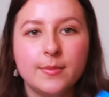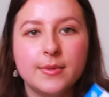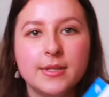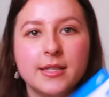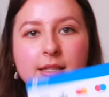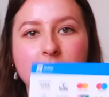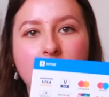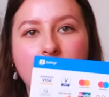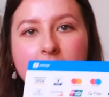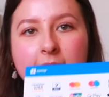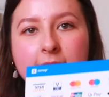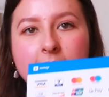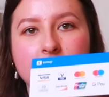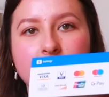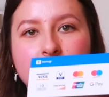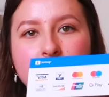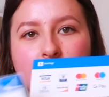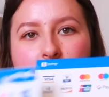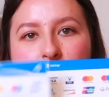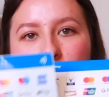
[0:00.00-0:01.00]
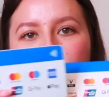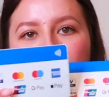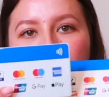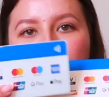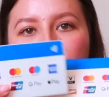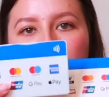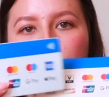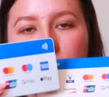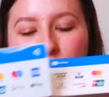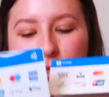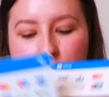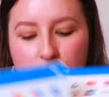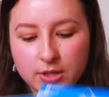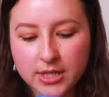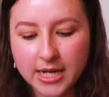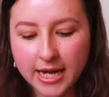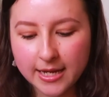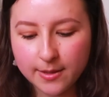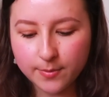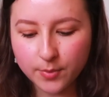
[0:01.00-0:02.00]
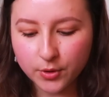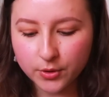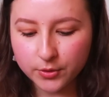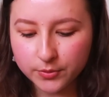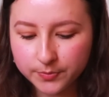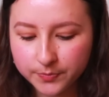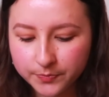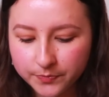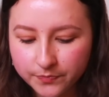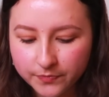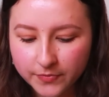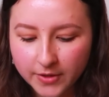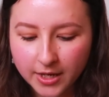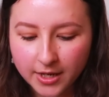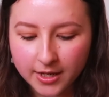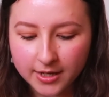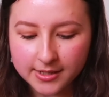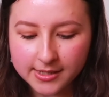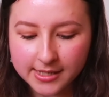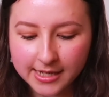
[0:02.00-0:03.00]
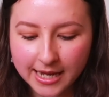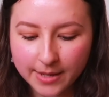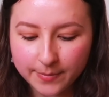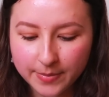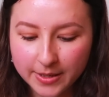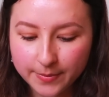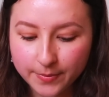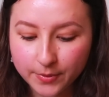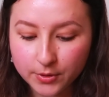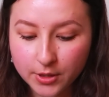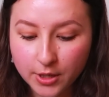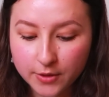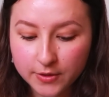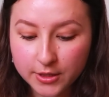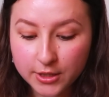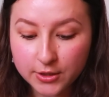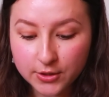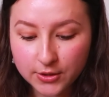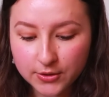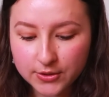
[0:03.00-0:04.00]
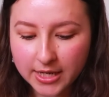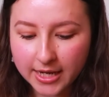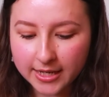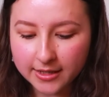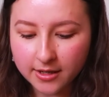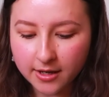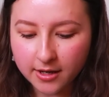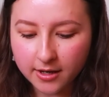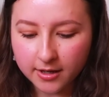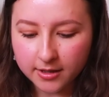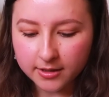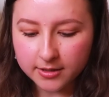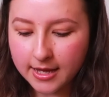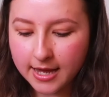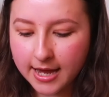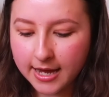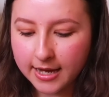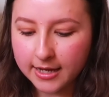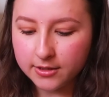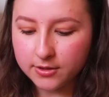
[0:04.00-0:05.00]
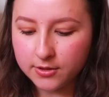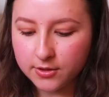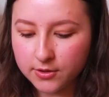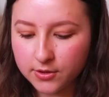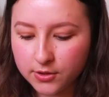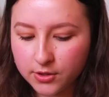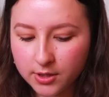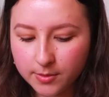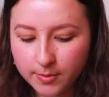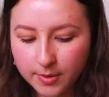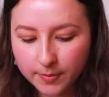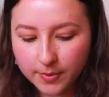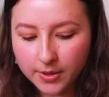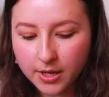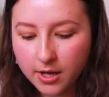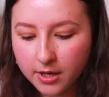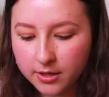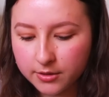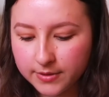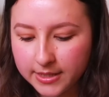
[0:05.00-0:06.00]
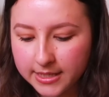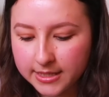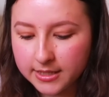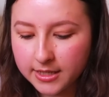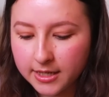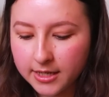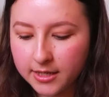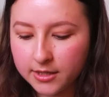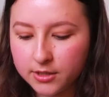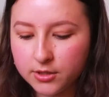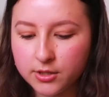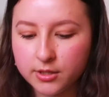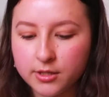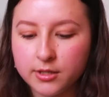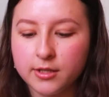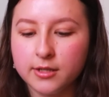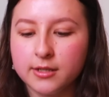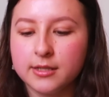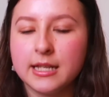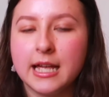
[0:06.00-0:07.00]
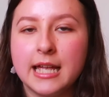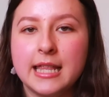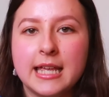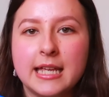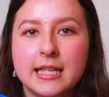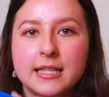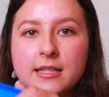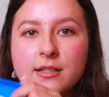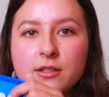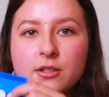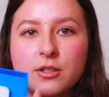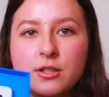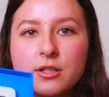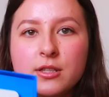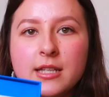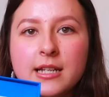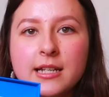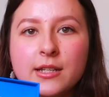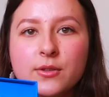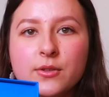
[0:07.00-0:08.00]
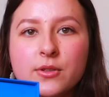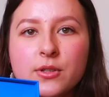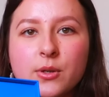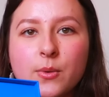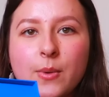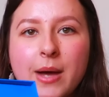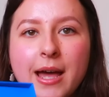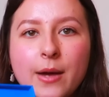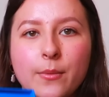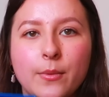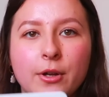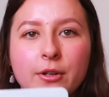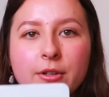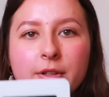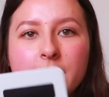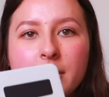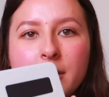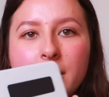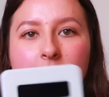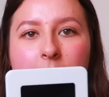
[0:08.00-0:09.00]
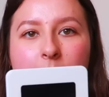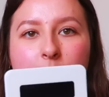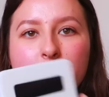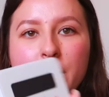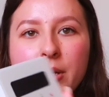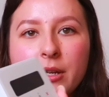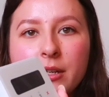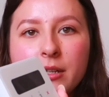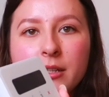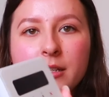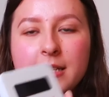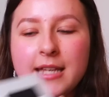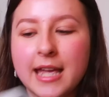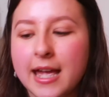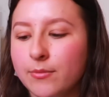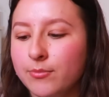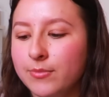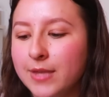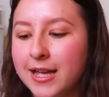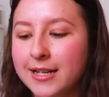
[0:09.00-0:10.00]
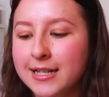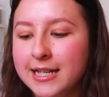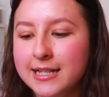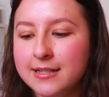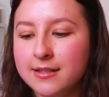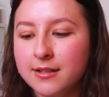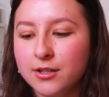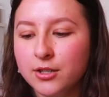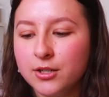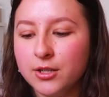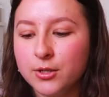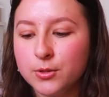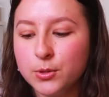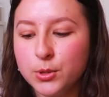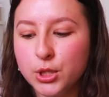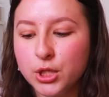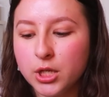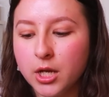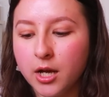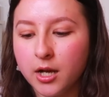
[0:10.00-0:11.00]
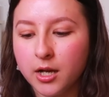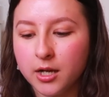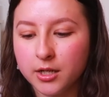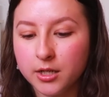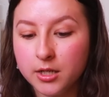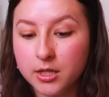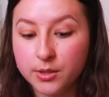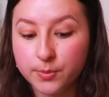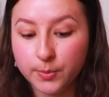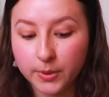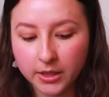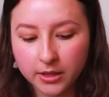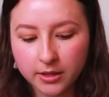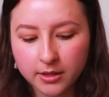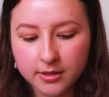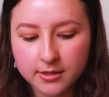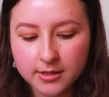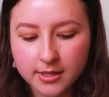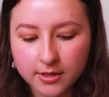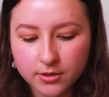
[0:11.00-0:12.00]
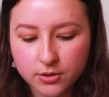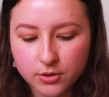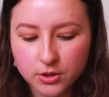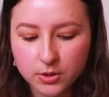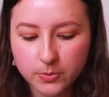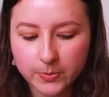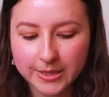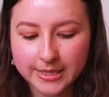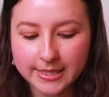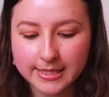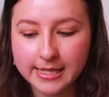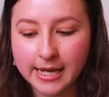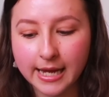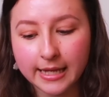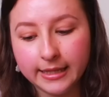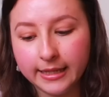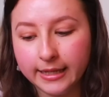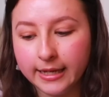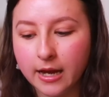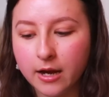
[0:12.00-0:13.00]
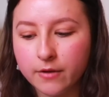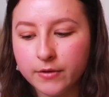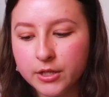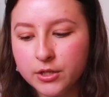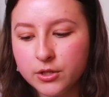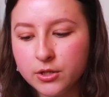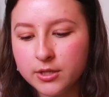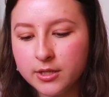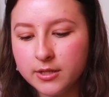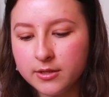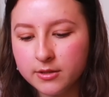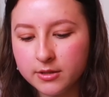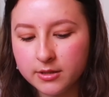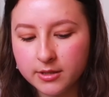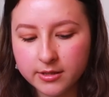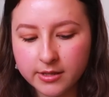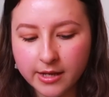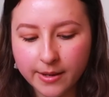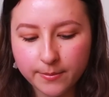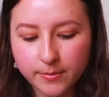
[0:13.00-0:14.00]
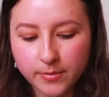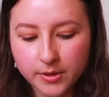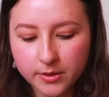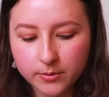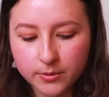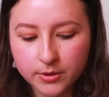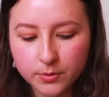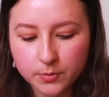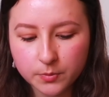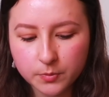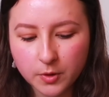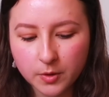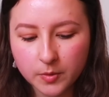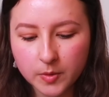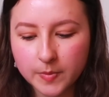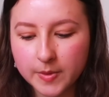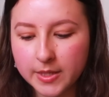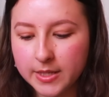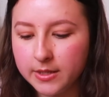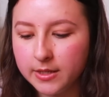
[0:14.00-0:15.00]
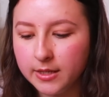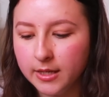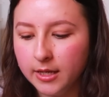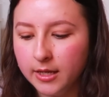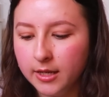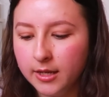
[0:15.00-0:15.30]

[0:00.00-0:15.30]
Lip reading: signs that you can put up on your table to let people know that you do take cards. And the Sum Up card reader just looks like this. It's just a little square one, but yeah, that needs a good old charge because that's just been sat in the garage since December, which probably